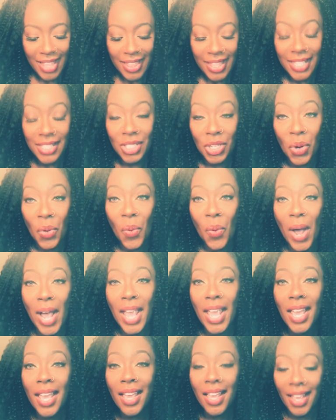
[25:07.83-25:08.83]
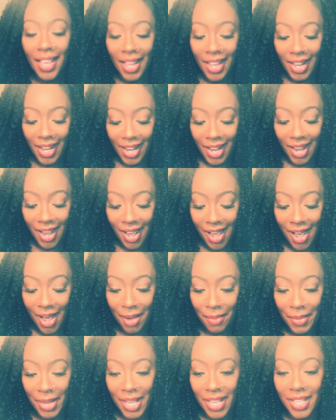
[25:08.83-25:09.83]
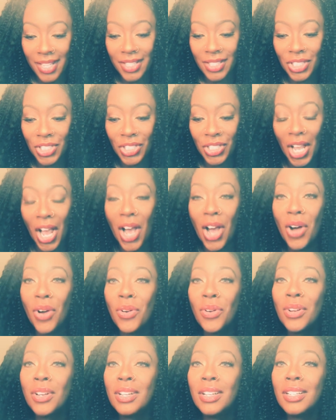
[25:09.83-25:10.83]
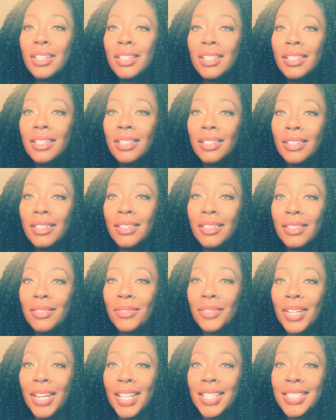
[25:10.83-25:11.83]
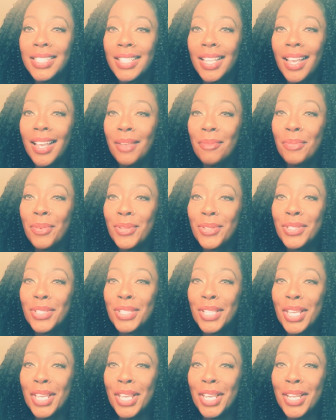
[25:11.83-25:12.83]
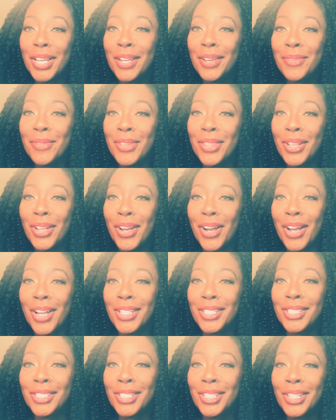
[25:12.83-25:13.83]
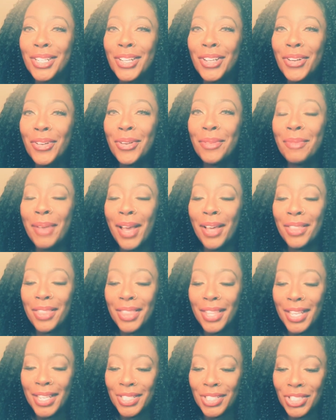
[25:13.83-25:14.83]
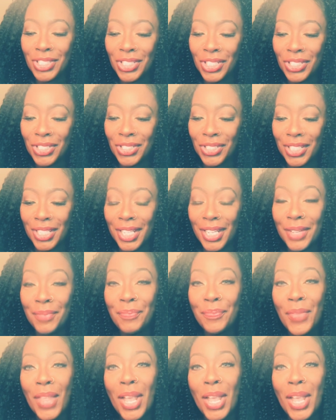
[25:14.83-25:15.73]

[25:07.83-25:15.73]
It's quite comment. So what I say, proceed with caution. Go about things gingerly.